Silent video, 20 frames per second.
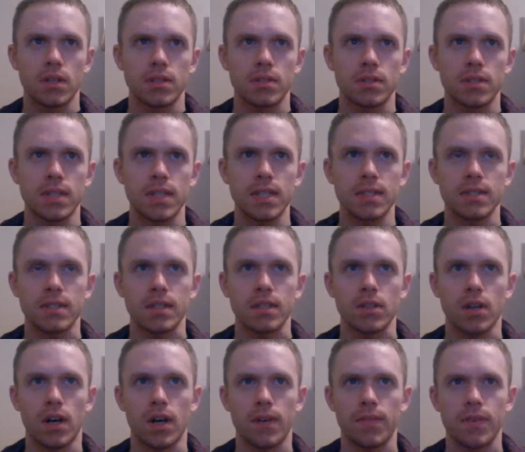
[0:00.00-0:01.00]
Sneezing,
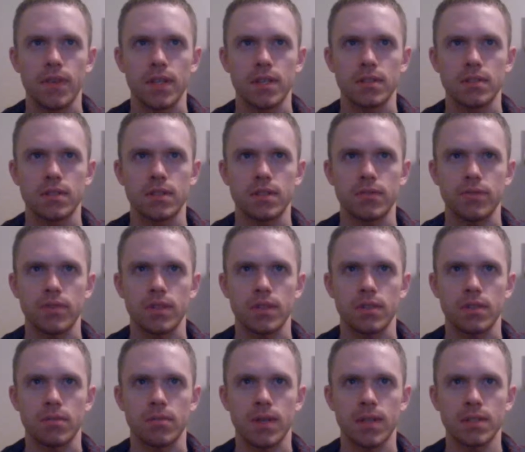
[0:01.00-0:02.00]
coughing, and sniffling.
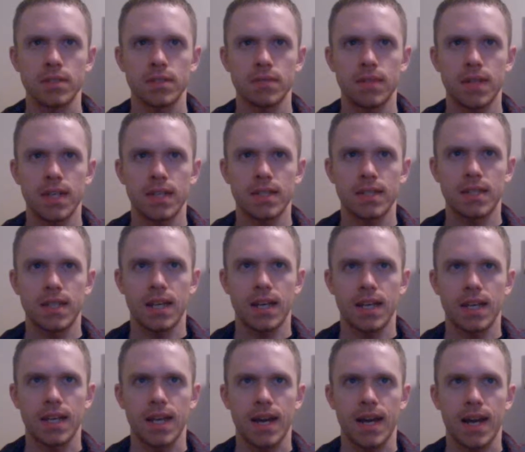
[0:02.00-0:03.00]
The rest of that
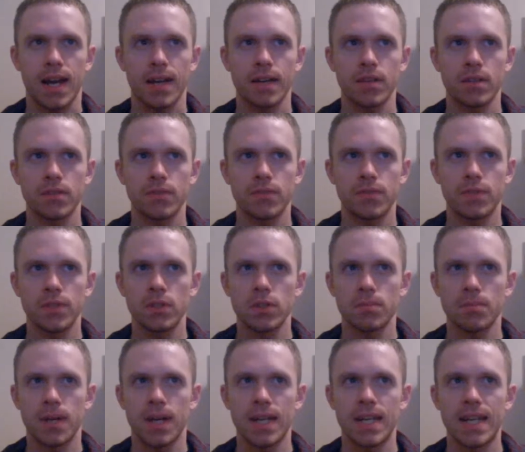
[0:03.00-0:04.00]
day, I could feel
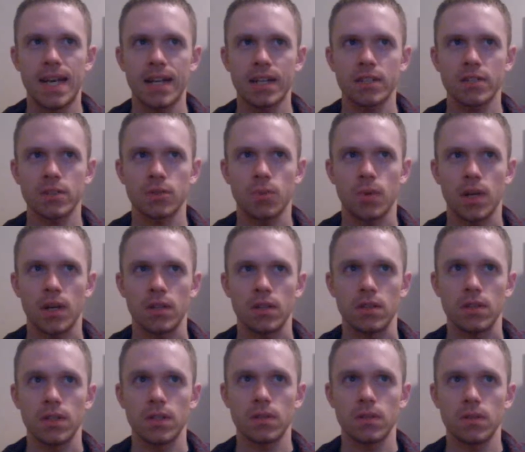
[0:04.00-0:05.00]
my neck swell a
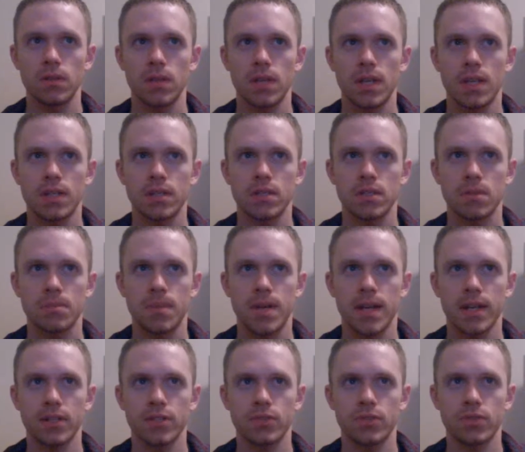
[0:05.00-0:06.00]
little and some
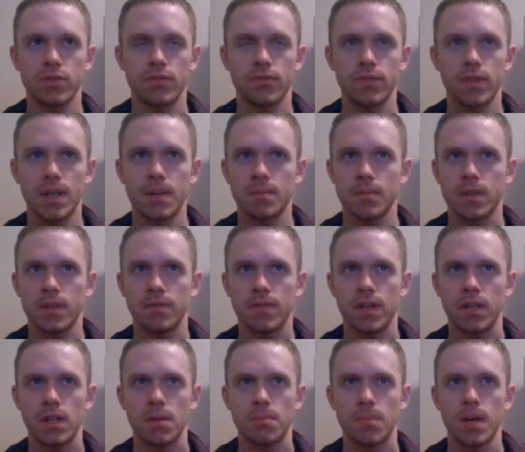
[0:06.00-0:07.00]
extra phlegm
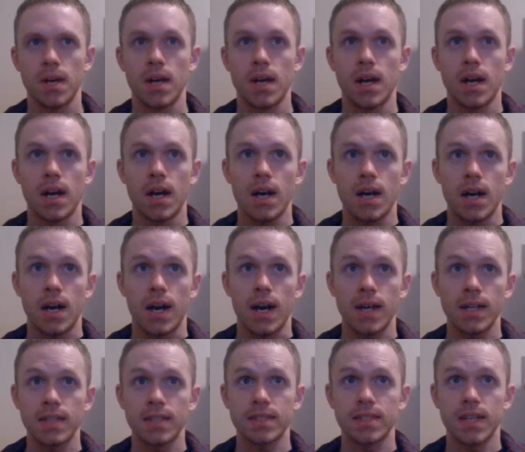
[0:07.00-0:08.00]
develop.
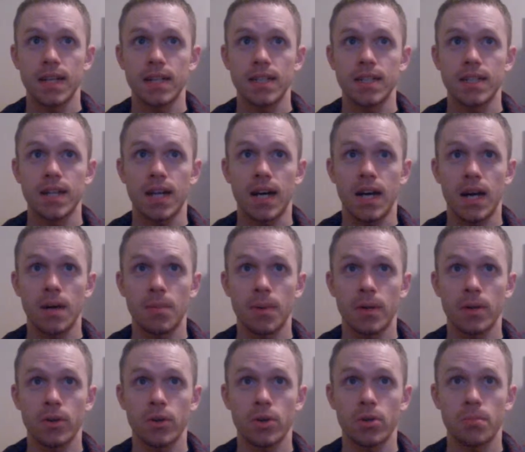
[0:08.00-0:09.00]
I decided I
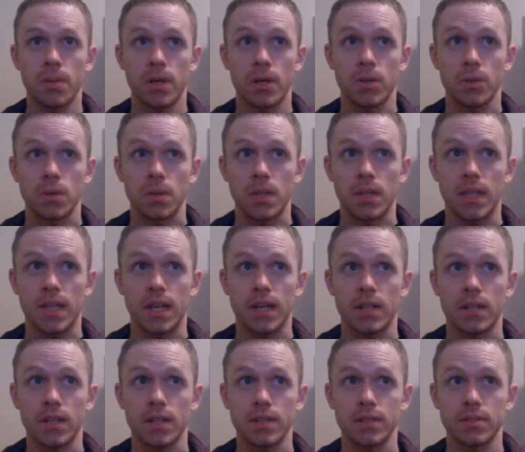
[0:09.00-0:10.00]
better go to bed early that
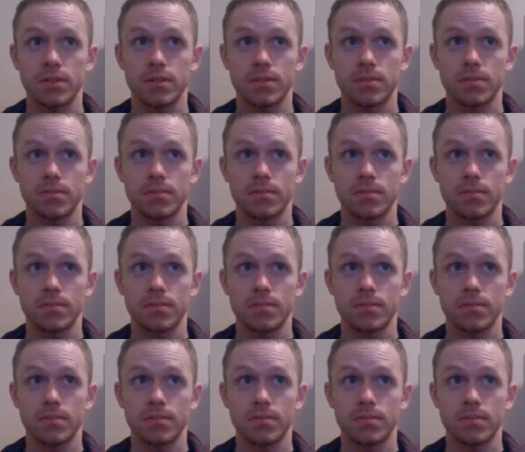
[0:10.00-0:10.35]
night.